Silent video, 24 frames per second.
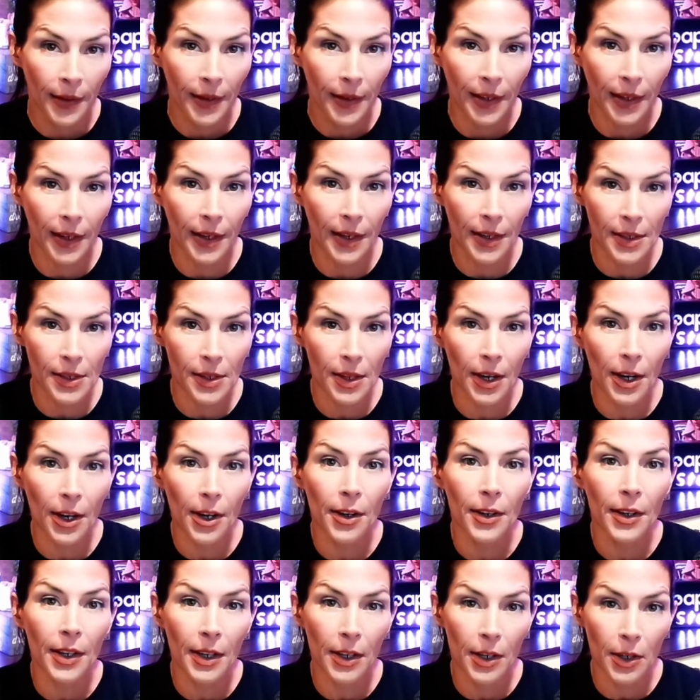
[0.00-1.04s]
It is
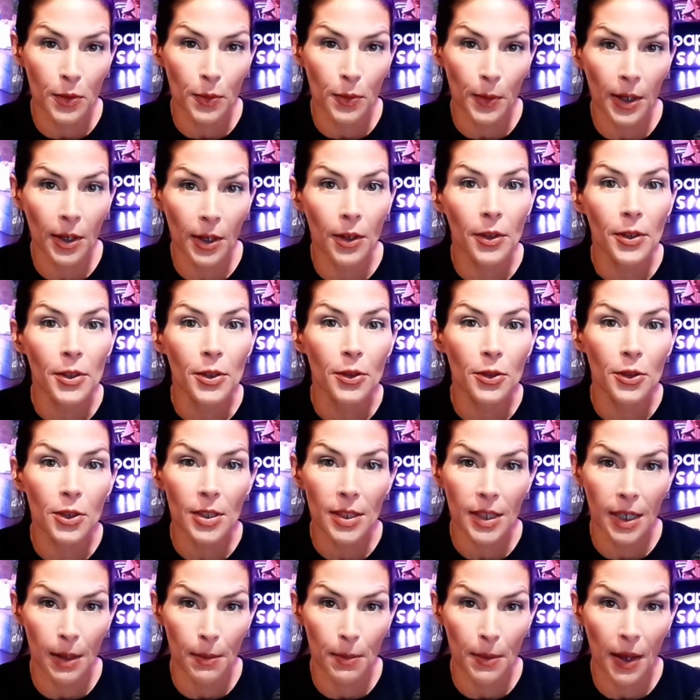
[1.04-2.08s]
there, it is real, so just
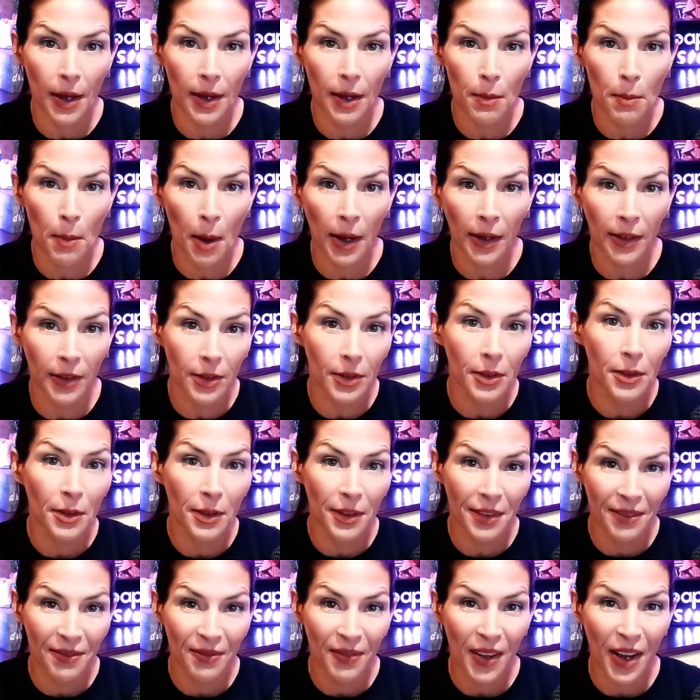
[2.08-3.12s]
keep that in mind.
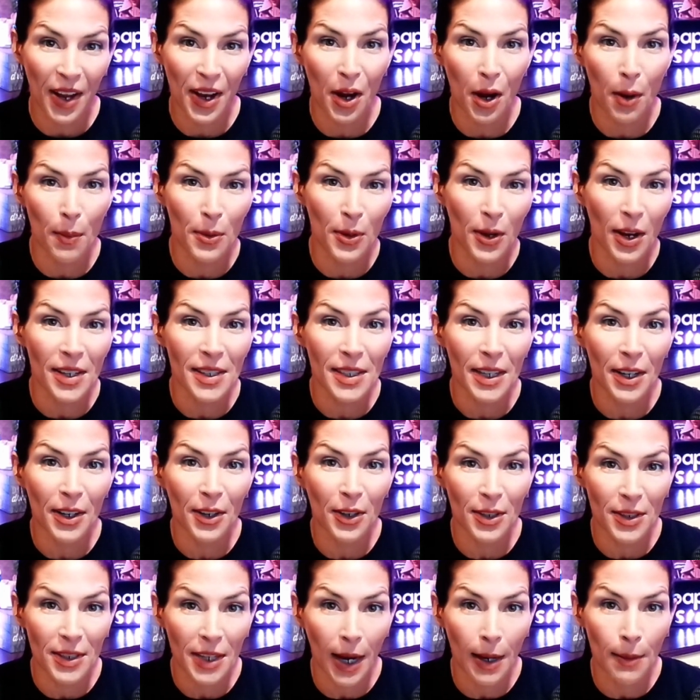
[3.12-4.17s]
I hope you guys had a
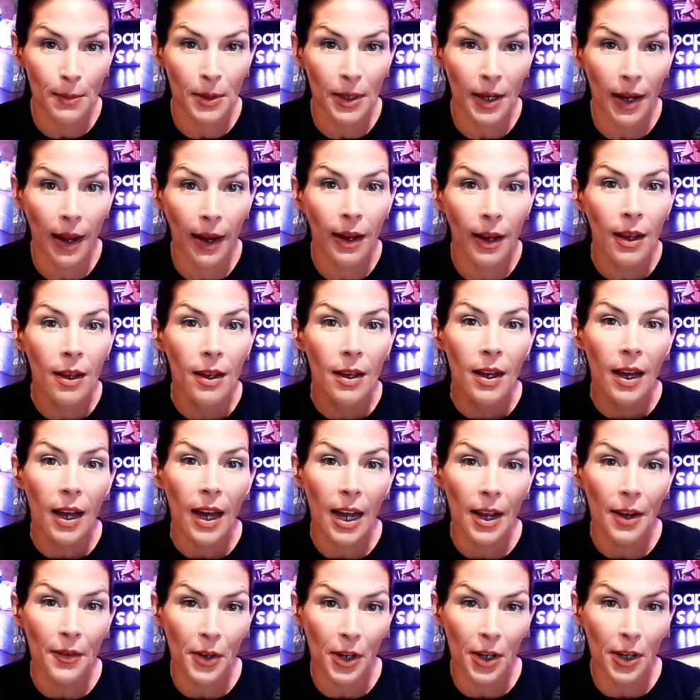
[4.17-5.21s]
good time today.
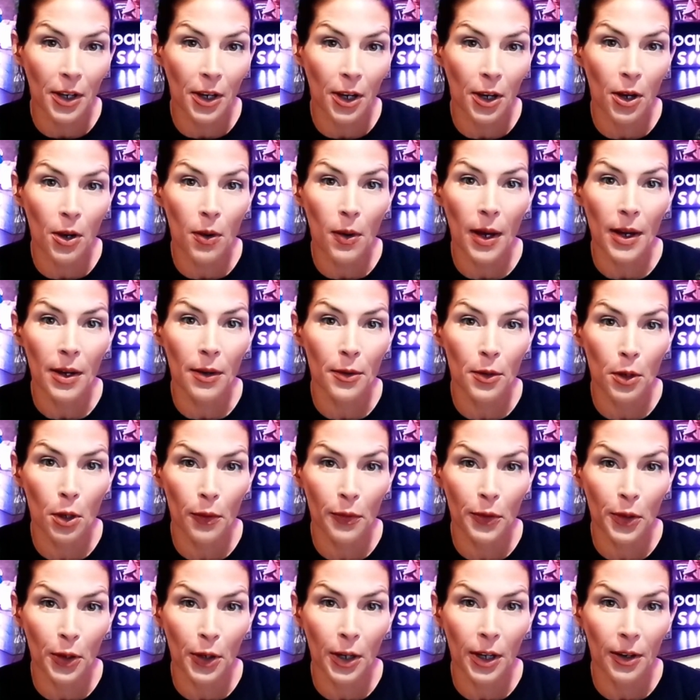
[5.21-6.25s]
I've got to go. I don't know if
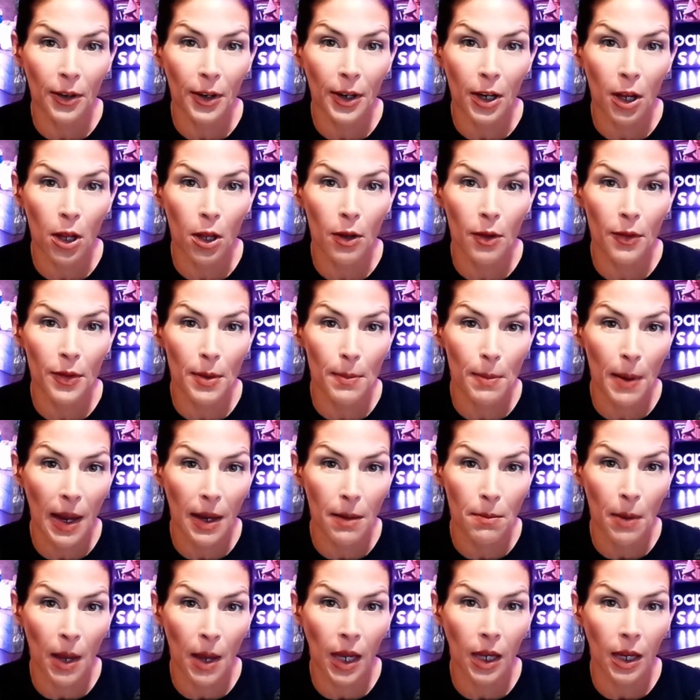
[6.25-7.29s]
you're hearing all of the bang
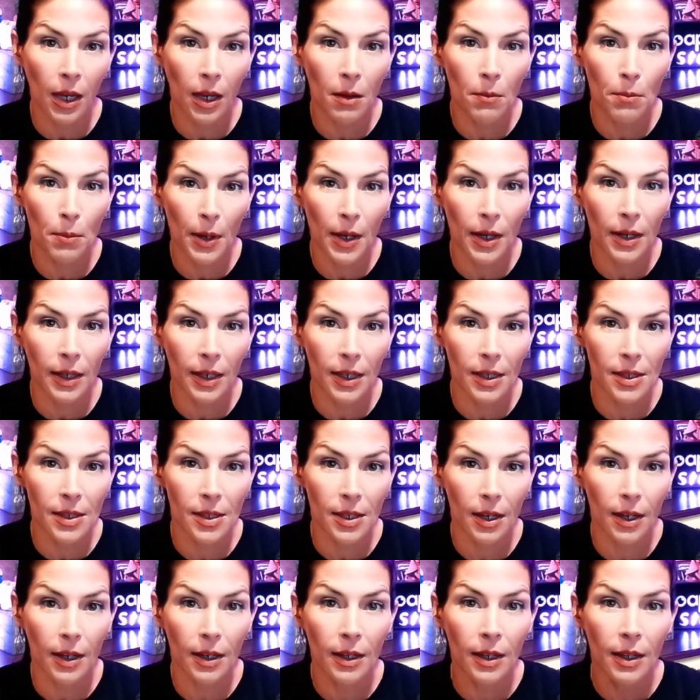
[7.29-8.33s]
banging, but it's
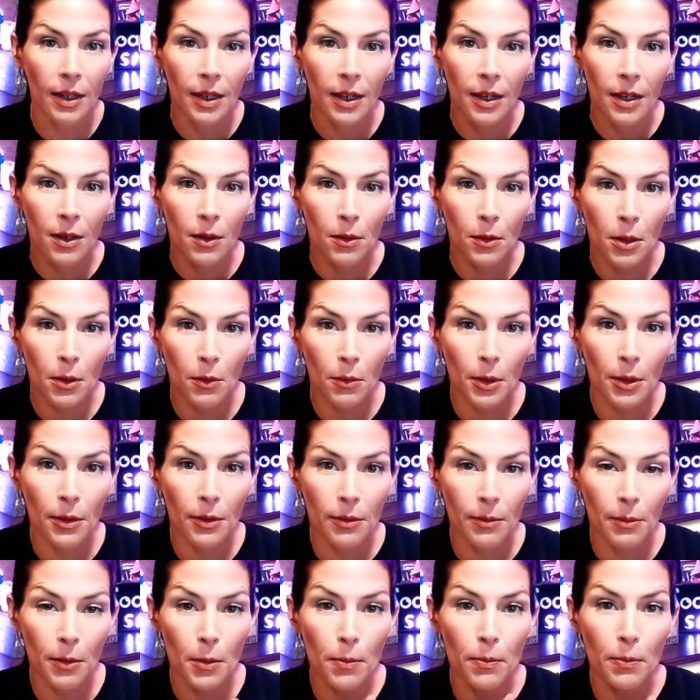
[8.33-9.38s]
uh, we're, we're,
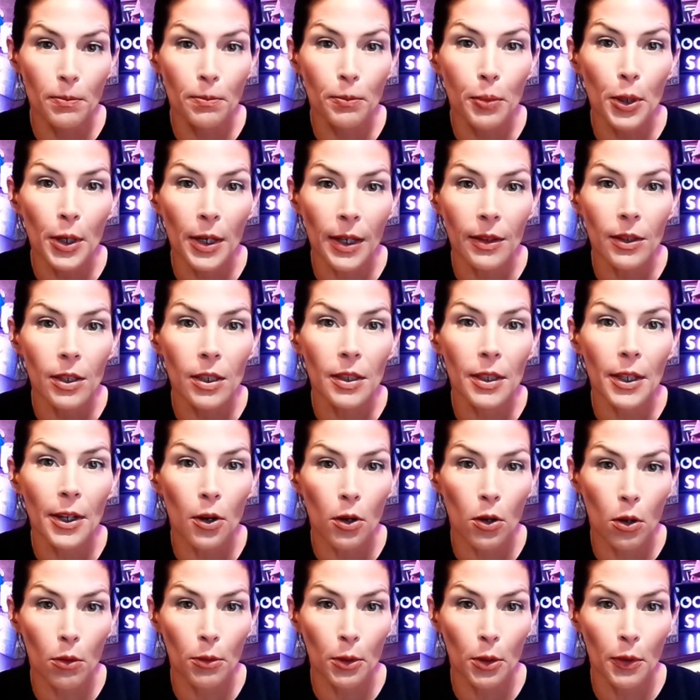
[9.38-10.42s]
we're putting the
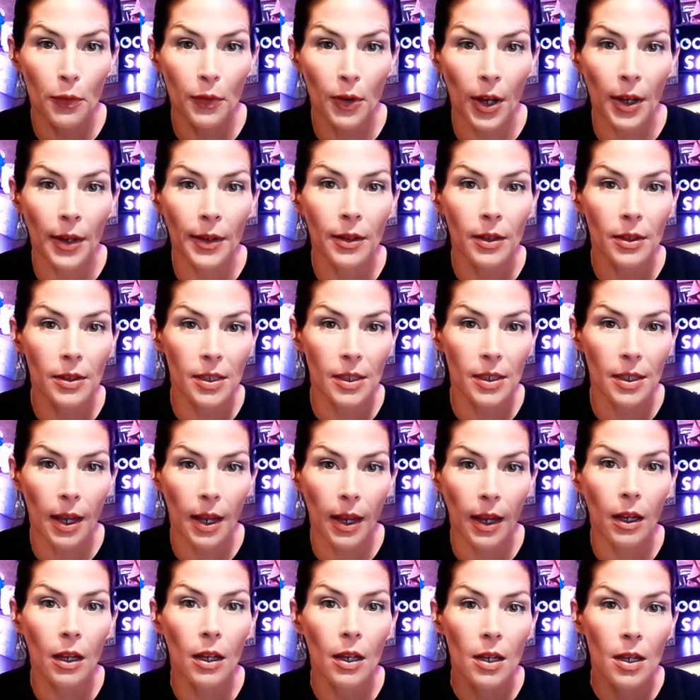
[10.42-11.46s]
literal roof on
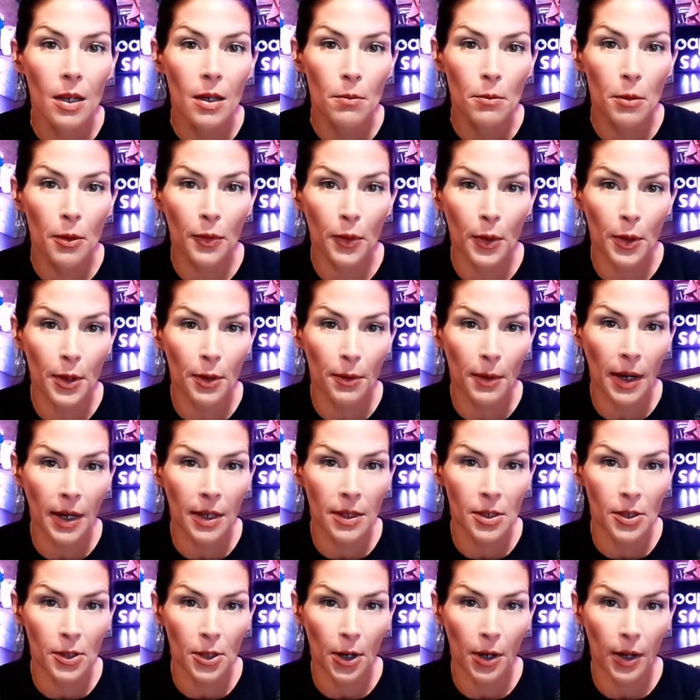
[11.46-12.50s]
today before the
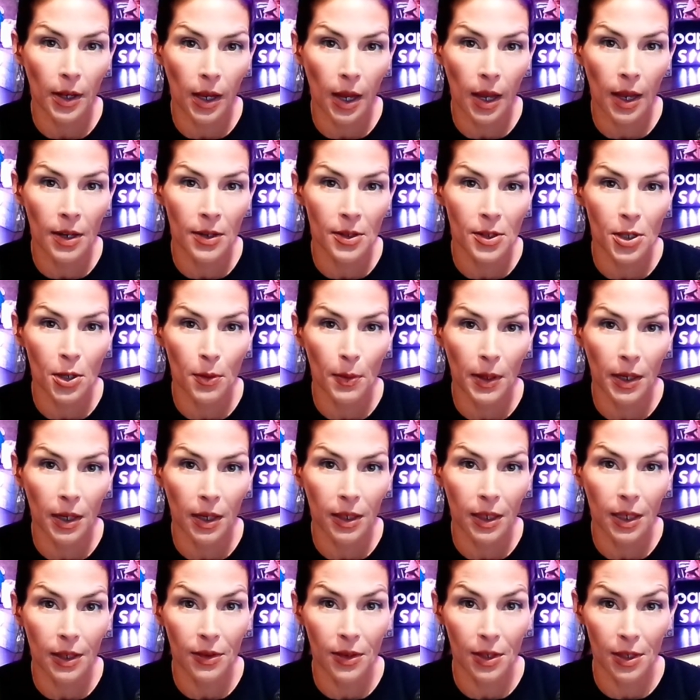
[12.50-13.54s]
rains start again so we can
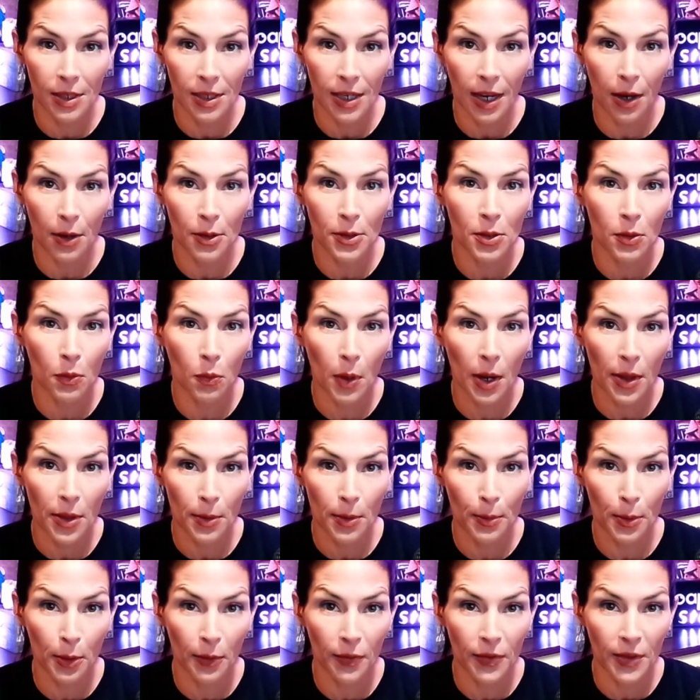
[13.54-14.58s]
get this house
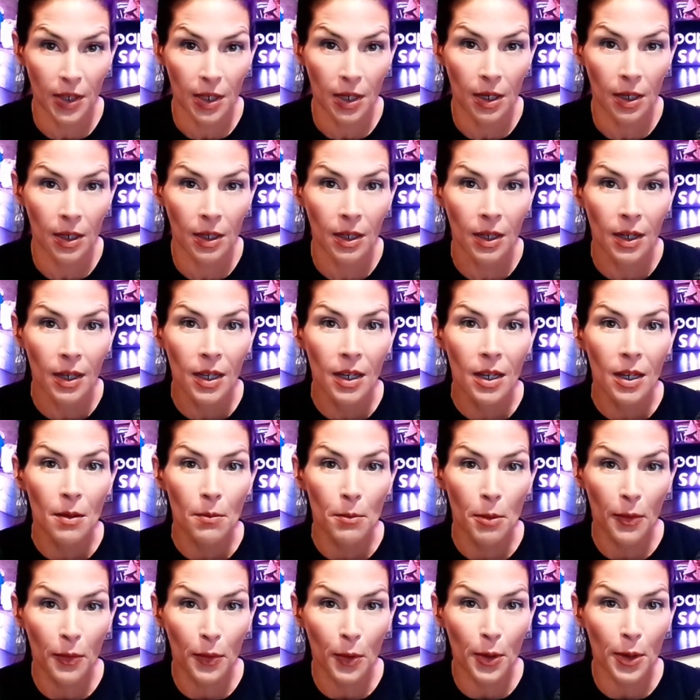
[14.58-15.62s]
weatherproofed in
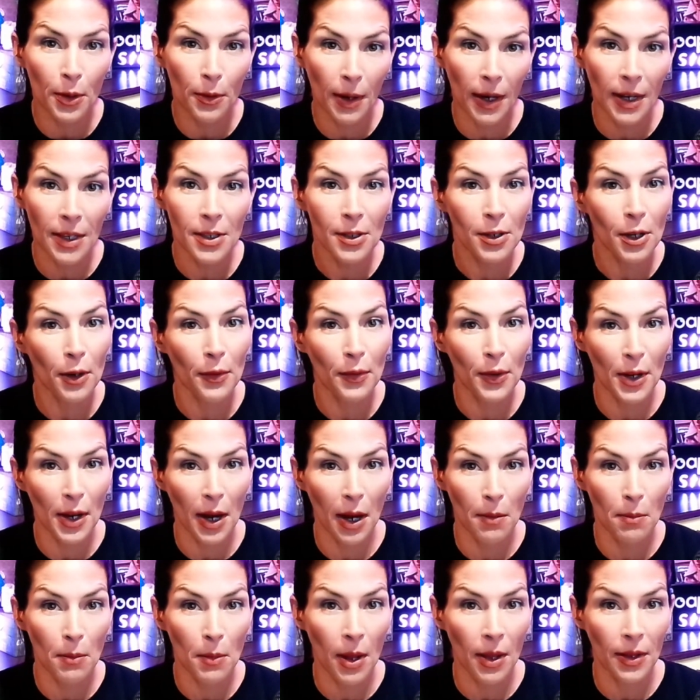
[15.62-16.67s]
before the rains start for
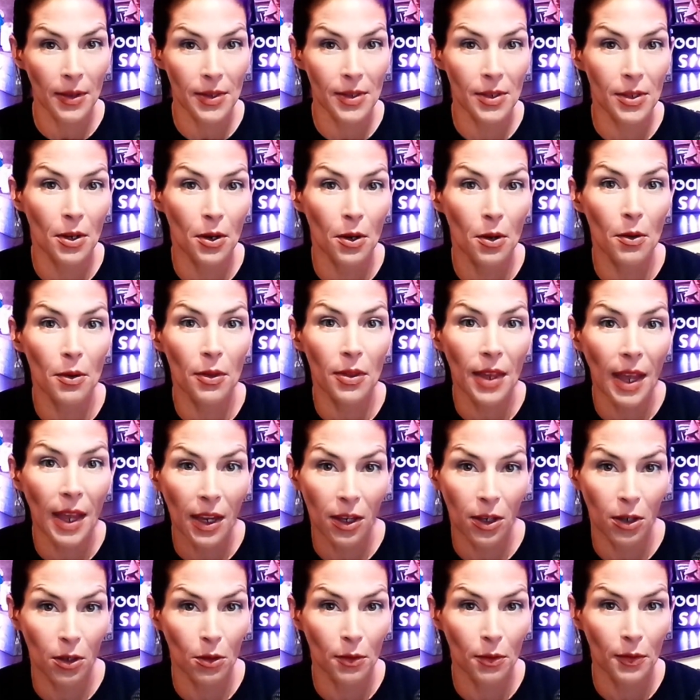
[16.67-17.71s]
nine months. So
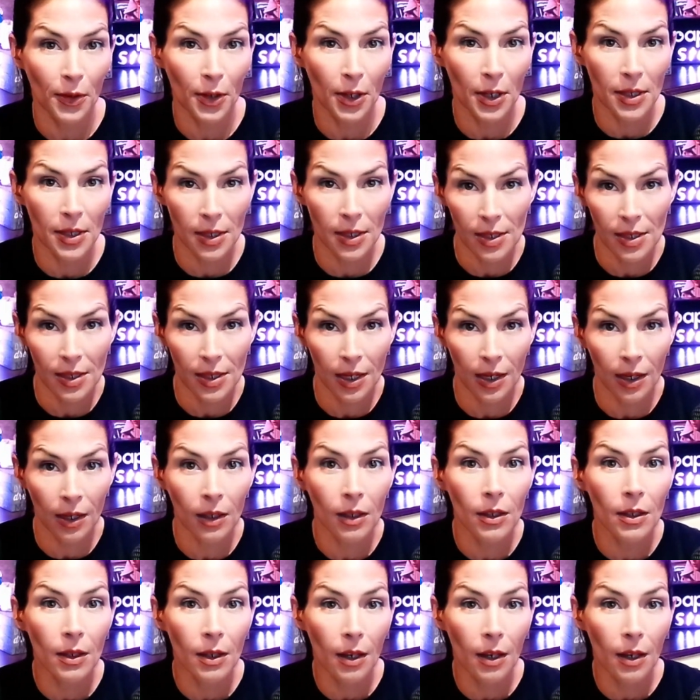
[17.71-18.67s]
thank you for existing.